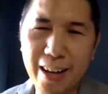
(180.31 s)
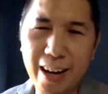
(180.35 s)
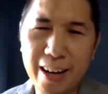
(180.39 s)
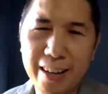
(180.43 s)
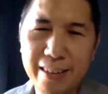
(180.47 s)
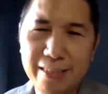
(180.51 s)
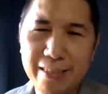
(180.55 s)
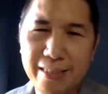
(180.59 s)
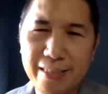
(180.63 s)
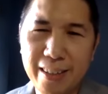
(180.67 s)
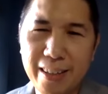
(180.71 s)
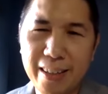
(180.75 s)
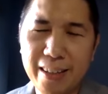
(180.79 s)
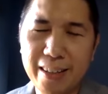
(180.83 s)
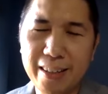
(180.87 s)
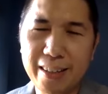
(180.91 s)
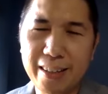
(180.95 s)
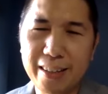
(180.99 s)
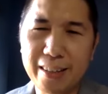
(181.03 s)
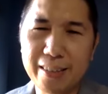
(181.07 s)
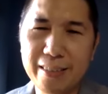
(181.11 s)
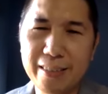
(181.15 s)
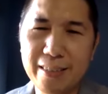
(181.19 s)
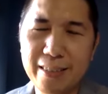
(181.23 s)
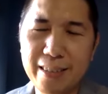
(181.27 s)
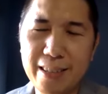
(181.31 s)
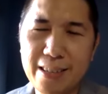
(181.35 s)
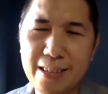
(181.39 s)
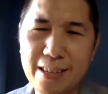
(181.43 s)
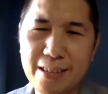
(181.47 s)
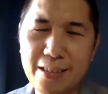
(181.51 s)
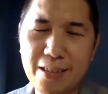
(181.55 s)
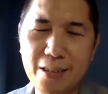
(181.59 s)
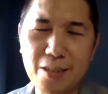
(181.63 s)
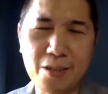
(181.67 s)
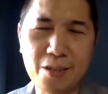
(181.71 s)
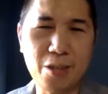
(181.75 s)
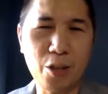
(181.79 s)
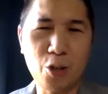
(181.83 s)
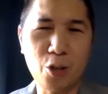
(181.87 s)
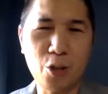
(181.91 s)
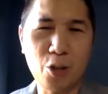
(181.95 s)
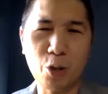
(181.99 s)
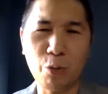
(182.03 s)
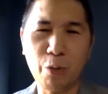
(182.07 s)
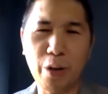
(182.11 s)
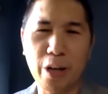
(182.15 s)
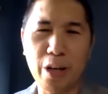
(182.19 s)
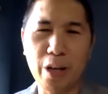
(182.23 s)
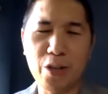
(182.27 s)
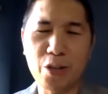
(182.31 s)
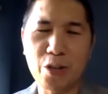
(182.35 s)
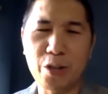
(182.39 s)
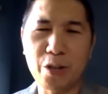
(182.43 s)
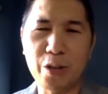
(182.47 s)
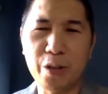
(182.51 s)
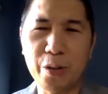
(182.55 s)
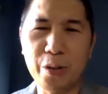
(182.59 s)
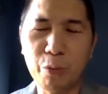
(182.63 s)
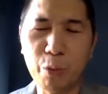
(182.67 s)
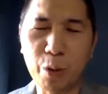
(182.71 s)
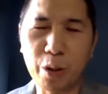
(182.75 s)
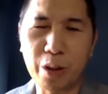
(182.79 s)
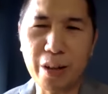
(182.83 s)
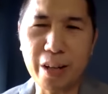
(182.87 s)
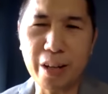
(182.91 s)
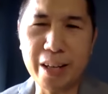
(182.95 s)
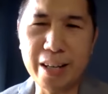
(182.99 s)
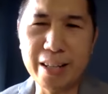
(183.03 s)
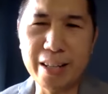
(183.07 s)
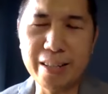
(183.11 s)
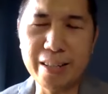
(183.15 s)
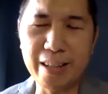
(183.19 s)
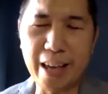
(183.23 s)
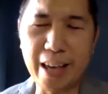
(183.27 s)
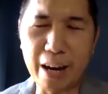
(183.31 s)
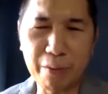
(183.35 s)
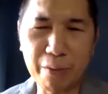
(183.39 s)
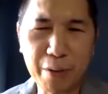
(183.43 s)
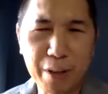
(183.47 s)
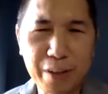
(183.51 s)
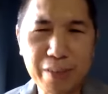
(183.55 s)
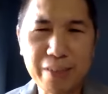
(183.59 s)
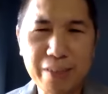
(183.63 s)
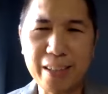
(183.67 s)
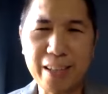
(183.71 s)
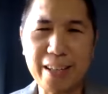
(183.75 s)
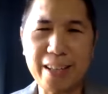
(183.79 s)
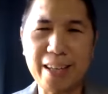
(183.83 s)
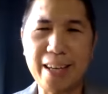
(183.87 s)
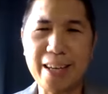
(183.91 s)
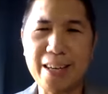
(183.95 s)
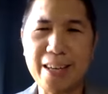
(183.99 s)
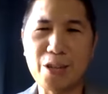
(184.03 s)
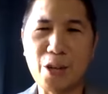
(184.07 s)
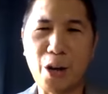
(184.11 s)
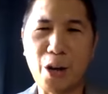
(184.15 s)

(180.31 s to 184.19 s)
I think this is a situation wherein everything is